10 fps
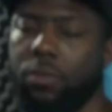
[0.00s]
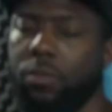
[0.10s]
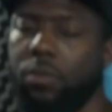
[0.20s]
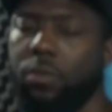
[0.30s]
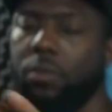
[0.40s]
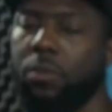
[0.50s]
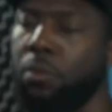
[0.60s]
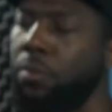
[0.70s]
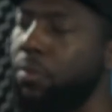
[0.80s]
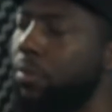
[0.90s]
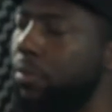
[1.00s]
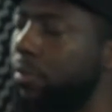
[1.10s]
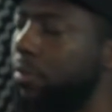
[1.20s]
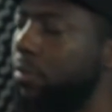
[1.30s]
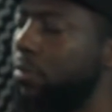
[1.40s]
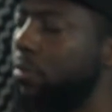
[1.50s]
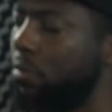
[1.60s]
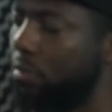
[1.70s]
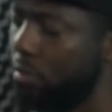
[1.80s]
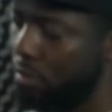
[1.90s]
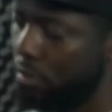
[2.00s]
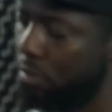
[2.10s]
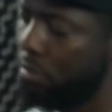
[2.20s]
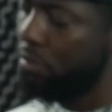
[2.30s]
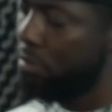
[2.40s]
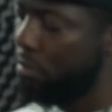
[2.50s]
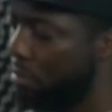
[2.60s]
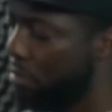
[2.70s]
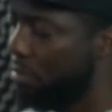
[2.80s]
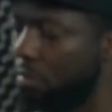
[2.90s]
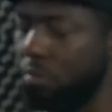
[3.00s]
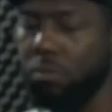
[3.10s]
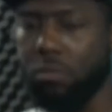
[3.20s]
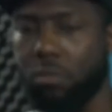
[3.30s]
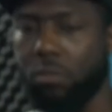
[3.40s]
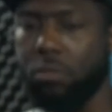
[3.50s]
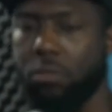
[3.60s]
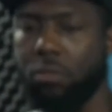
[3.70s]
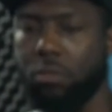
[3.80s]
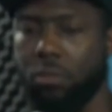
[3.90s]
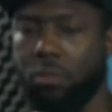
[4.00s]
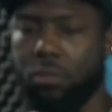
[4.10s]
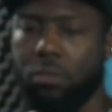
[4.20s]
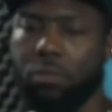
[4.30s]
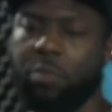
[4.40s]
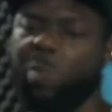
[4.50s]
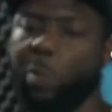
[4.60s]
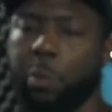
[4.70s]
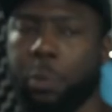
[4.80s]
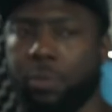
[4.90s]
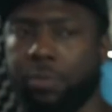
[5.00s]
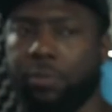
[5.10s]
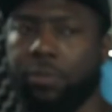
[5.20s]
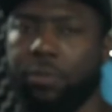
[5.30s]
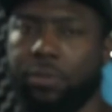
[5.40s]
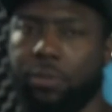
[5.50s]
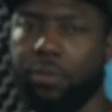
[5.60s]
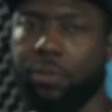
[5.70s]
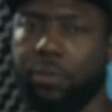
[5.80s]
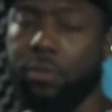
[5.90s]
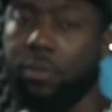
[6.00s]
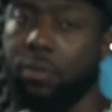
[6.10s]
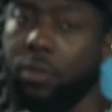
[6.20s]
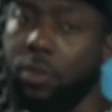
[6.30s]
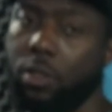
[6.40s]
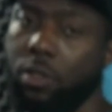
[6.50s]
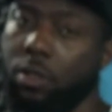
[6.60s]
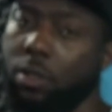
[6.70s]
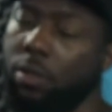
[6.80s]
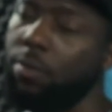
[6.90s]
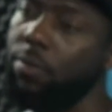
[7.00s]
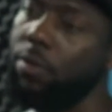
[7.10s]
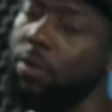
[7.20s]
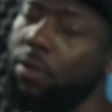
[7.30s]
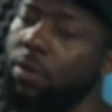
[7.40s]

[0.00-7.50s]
[no speech]